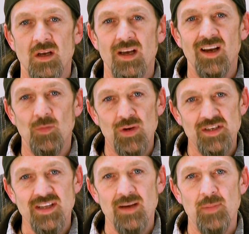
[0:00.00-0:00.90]
And press
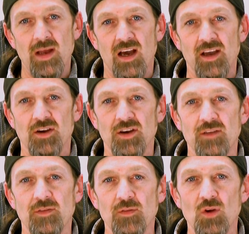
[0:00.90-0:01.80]
that bell icon
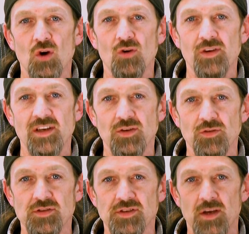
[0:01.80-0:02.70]
if you've not already
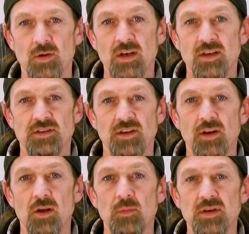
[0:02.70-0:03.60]
done so, so you
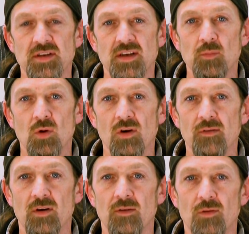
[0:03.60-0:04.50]
don't miss any more of
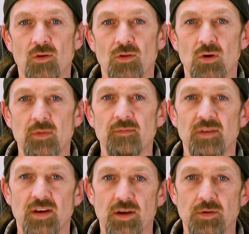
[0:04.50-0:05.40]
our forthcoming
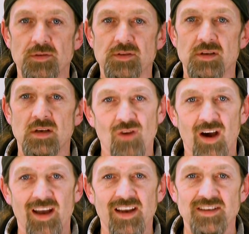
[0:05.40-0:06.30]
videos.
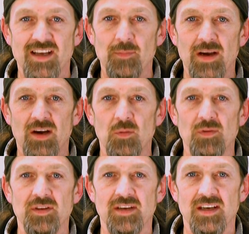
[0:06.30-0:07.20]
Right, let's get back on with
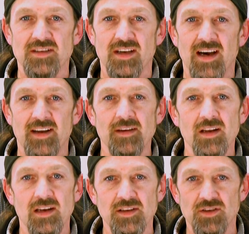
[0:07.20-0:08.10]
the task at hand.
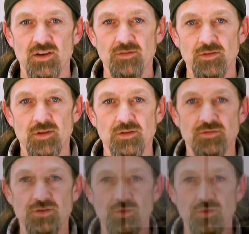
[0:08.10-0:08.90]
Let's go through those results. So